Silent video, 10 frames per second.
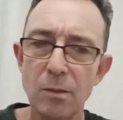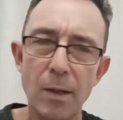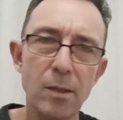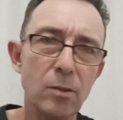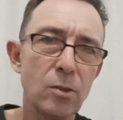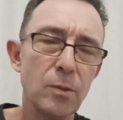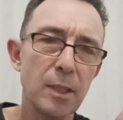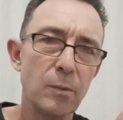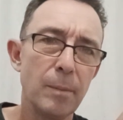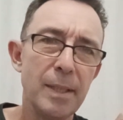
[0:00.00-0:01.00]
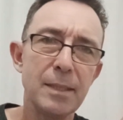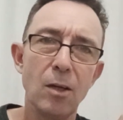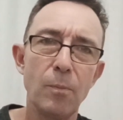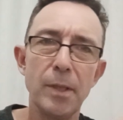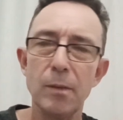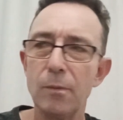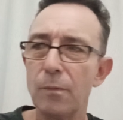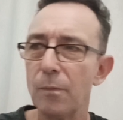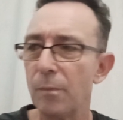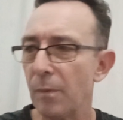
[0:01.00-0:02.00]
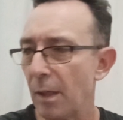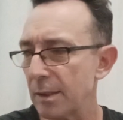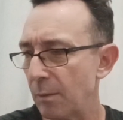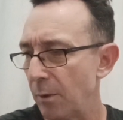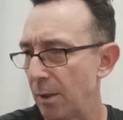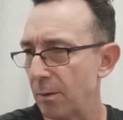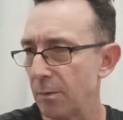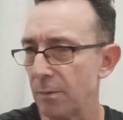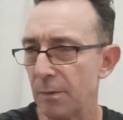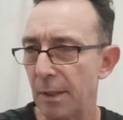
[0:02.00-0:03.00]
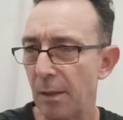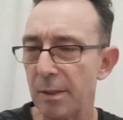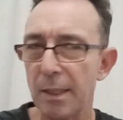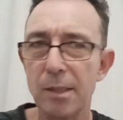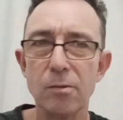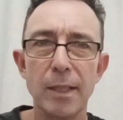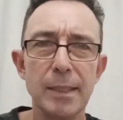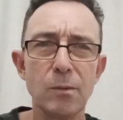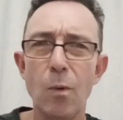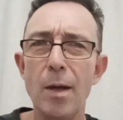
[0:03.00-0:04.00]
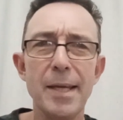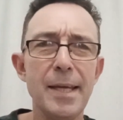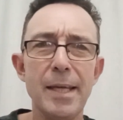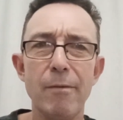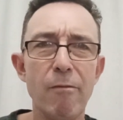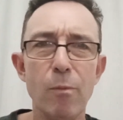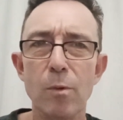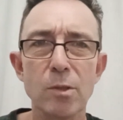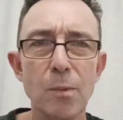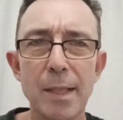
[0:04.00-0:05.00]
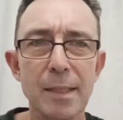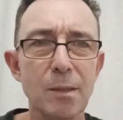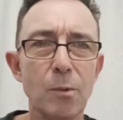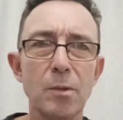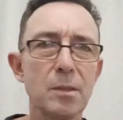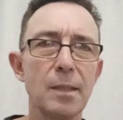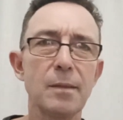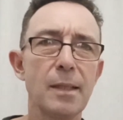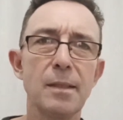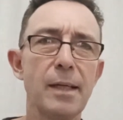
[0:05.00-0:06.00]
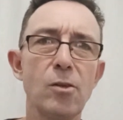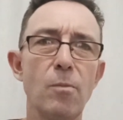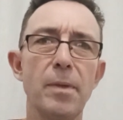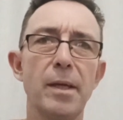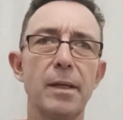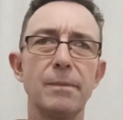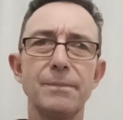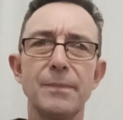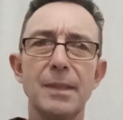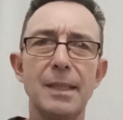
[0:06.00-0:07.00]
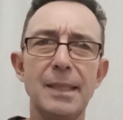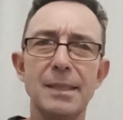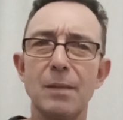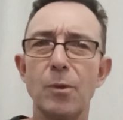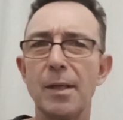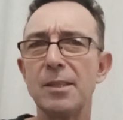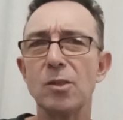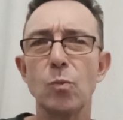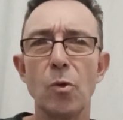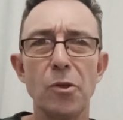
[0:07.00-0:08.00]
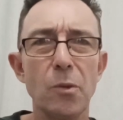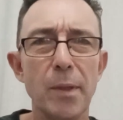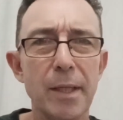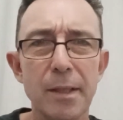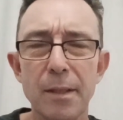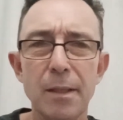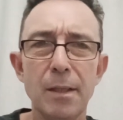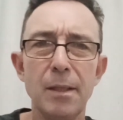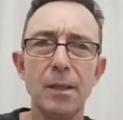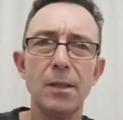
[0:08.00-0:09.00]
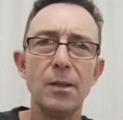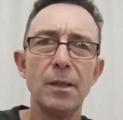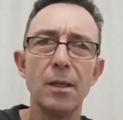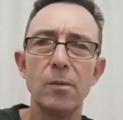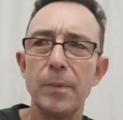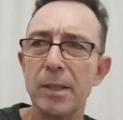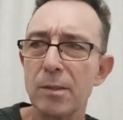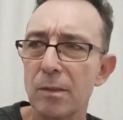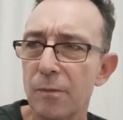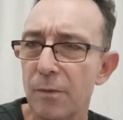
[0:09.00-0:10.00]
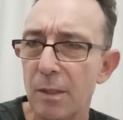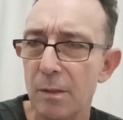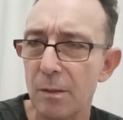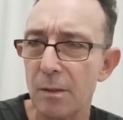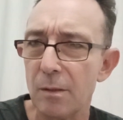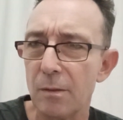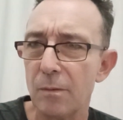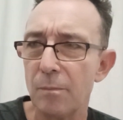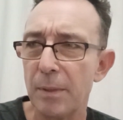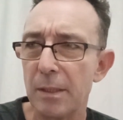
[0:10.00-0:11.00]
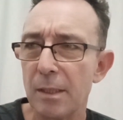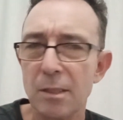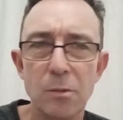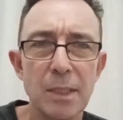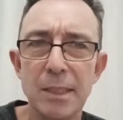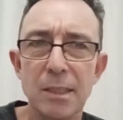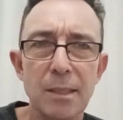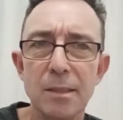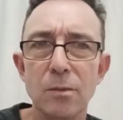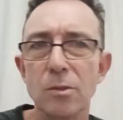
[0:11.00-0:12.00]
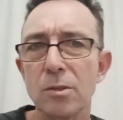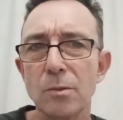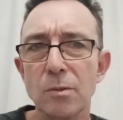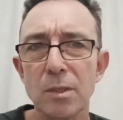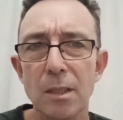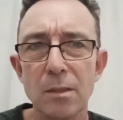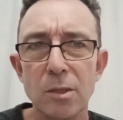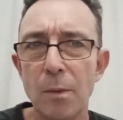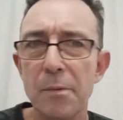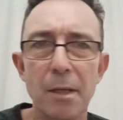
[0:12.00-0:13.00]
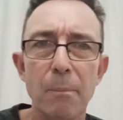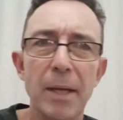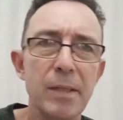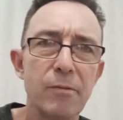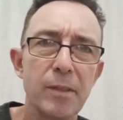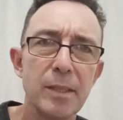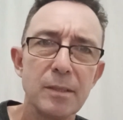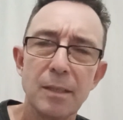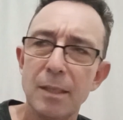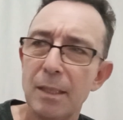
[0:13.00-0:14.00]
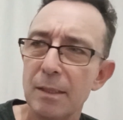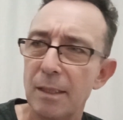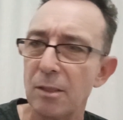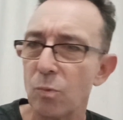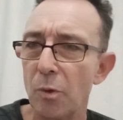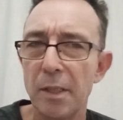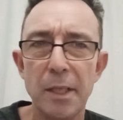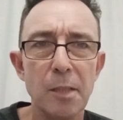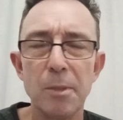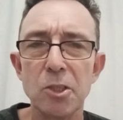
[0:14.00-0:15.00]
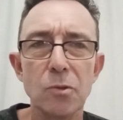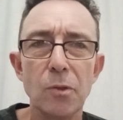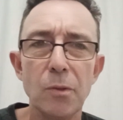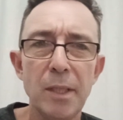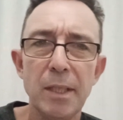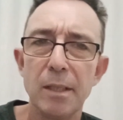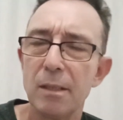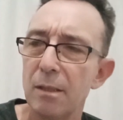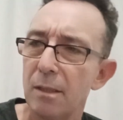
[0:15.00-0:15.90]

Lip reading: So I got talking to him. He told me, I said, "Well, this ain't great." He said, "Why are you here? Everyone's away." I said, "Well, because they got me here." And he said, "Well, they just want you here, because of there's no teaching until the school starts. You won't get paid for this. They just want you here to be sure you're here.